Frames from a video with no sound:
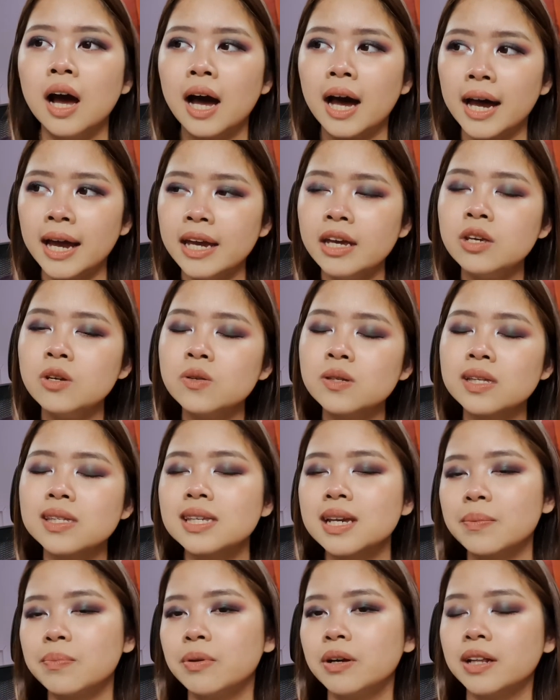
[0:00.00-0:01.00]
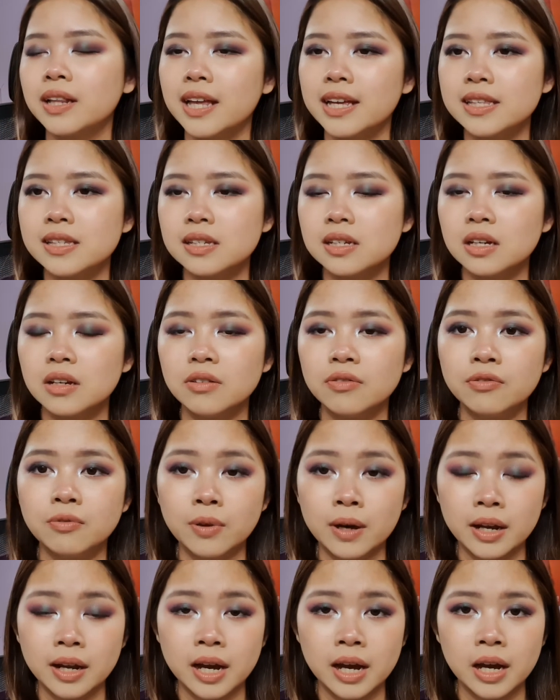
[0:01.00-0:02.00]
I use a separate cleanser
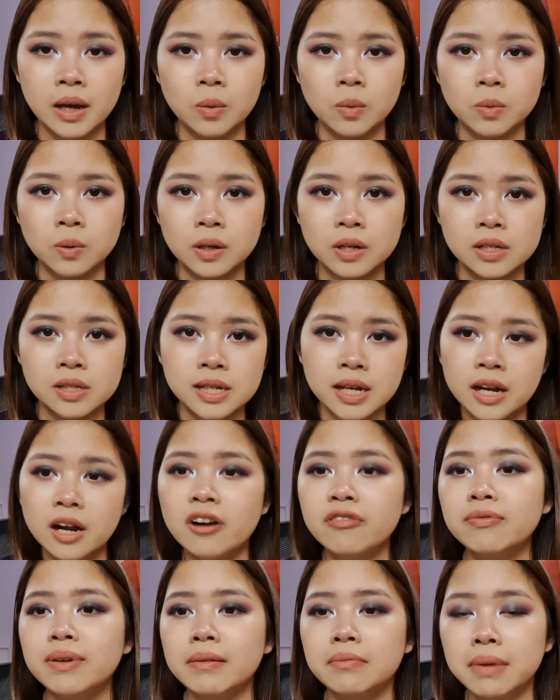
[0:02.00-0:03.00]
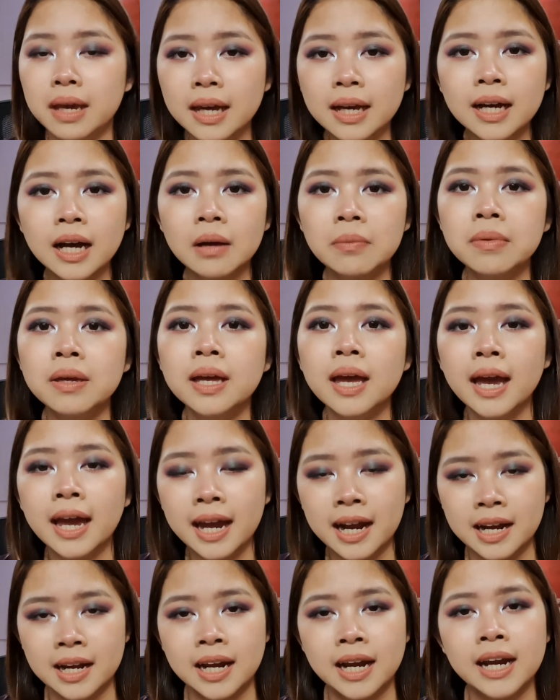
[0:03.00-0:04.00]
when I want to take off my makeup
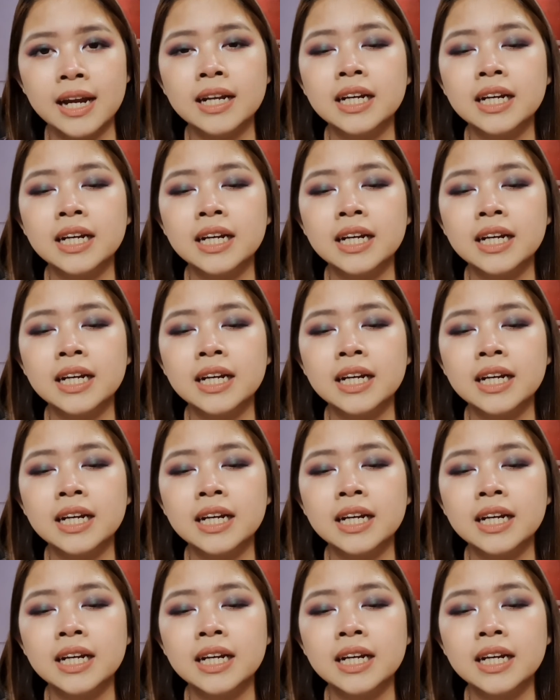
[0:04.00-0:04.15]
at night.